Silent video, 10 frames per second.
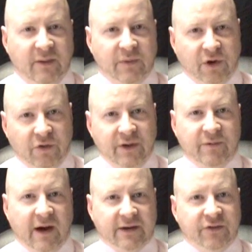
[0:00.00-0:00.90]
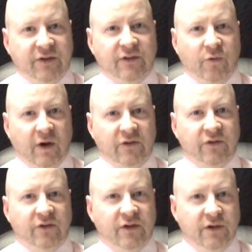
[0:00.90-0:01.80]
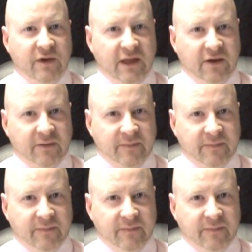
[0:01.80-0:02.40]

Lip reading: but only practicing the ones you need.